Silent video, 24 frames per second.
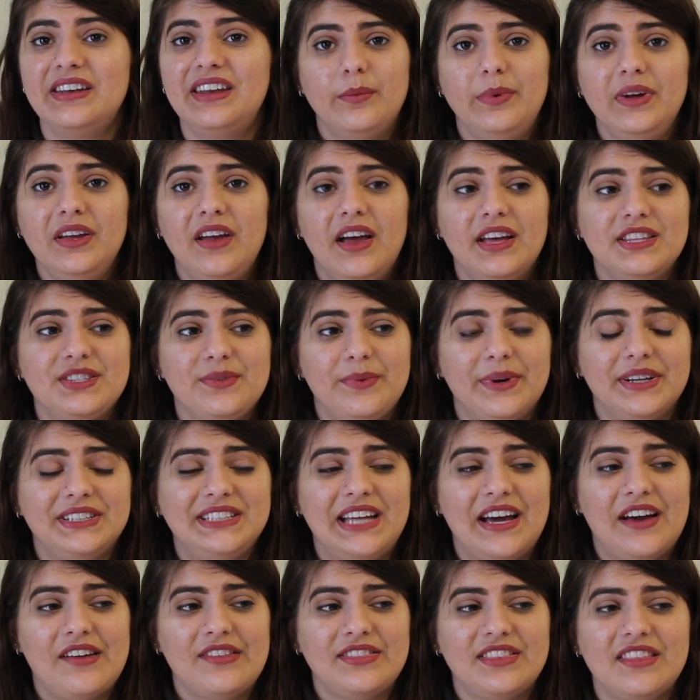The wood cuts worked
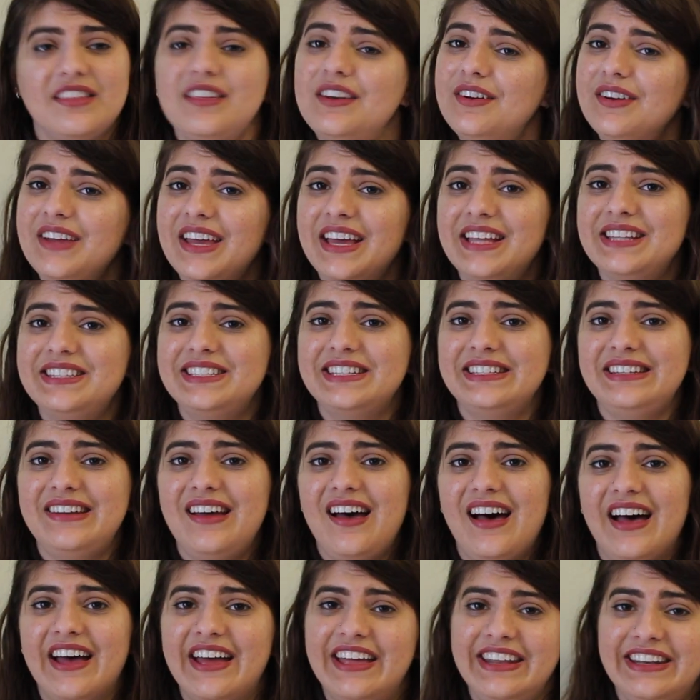out, the lino cut did
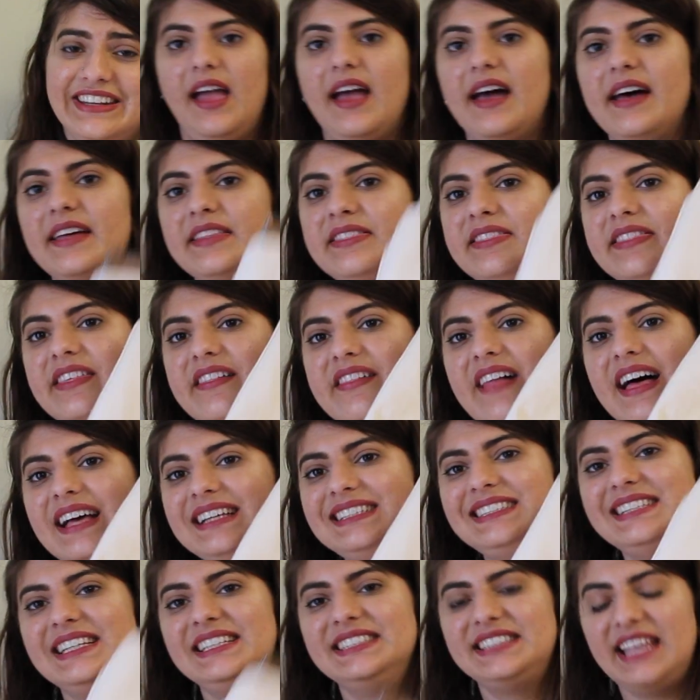not. And the
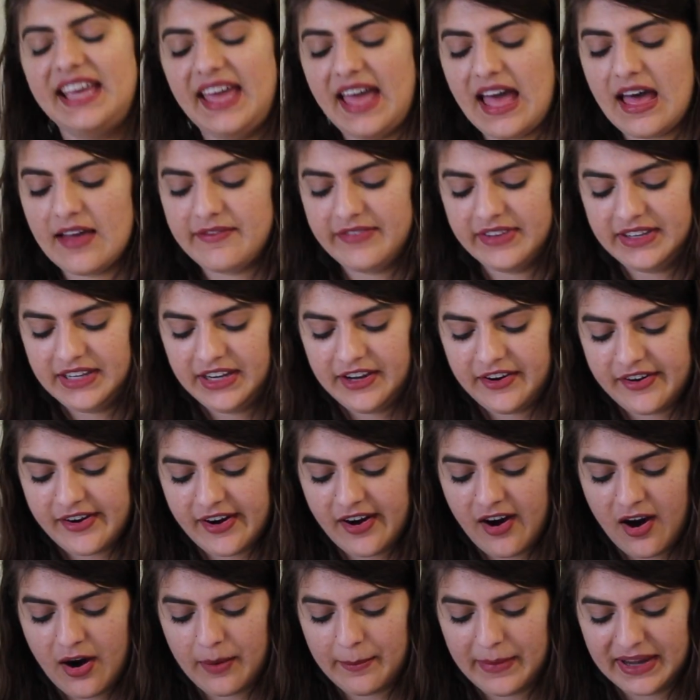last things I have in here
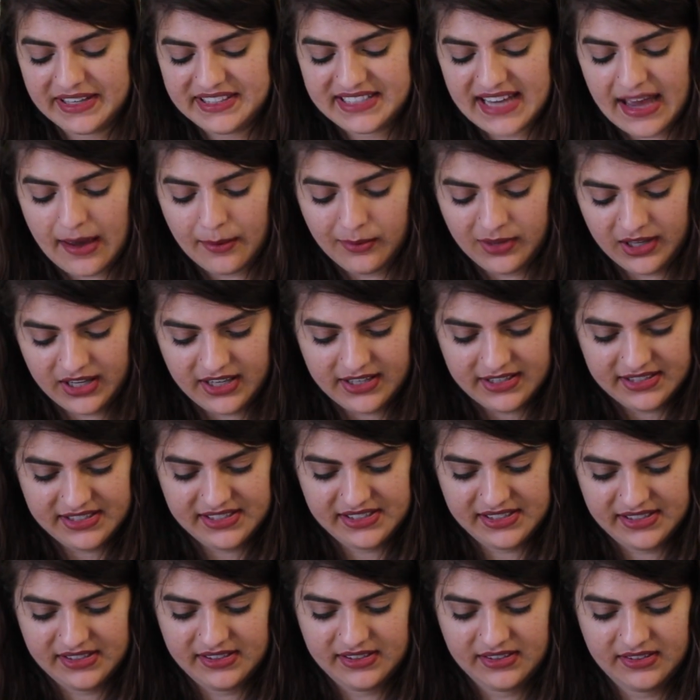are my
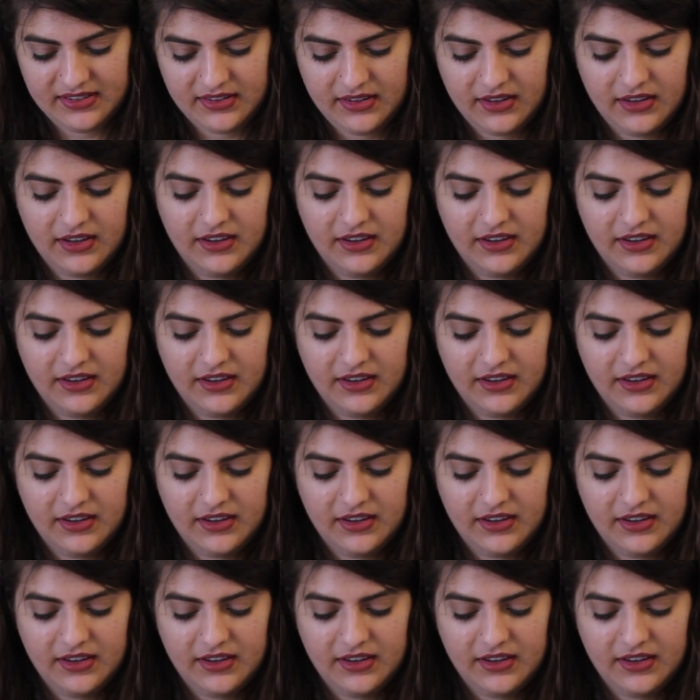tablets.